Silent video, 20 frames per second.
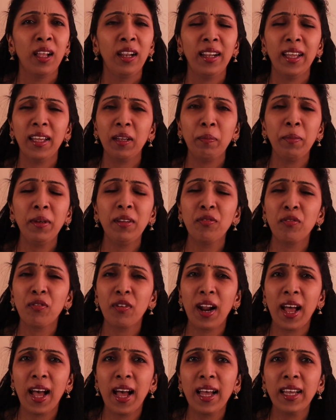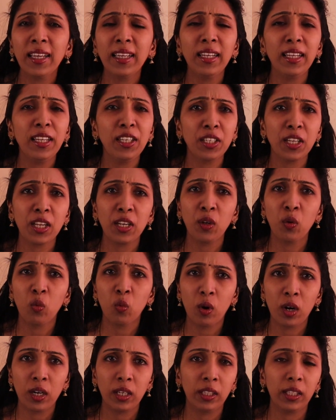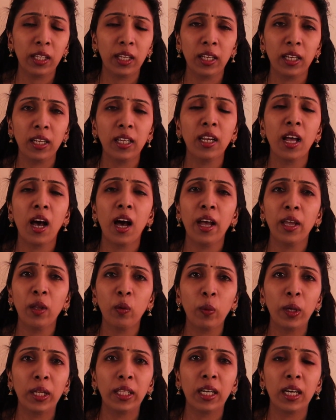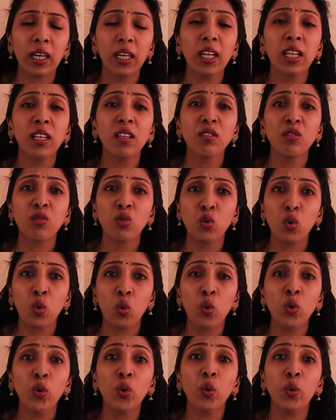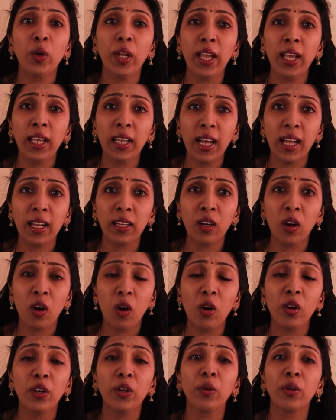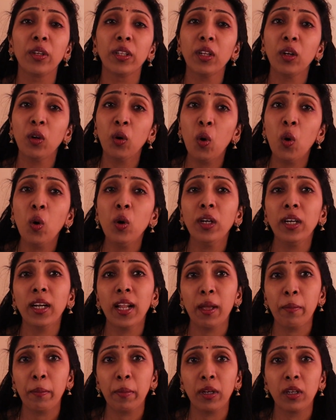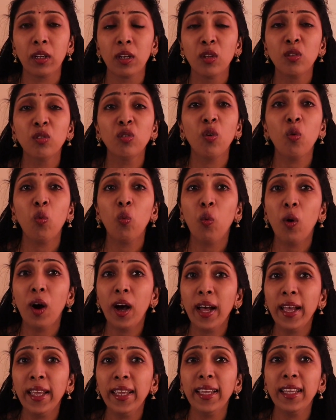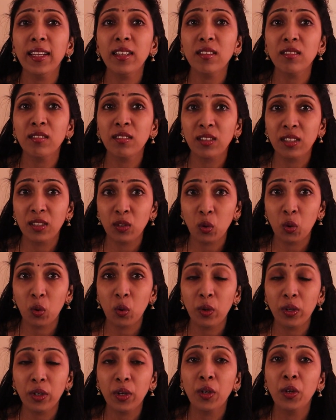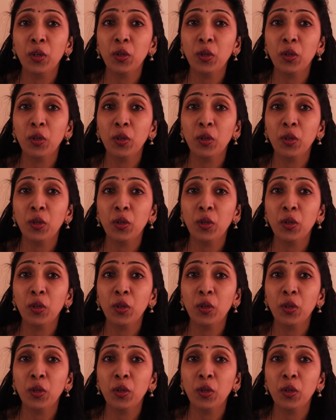Let me frankly tell you one thing. In Ayurveda, it is told to take alcohol during the cold climate. So why it is told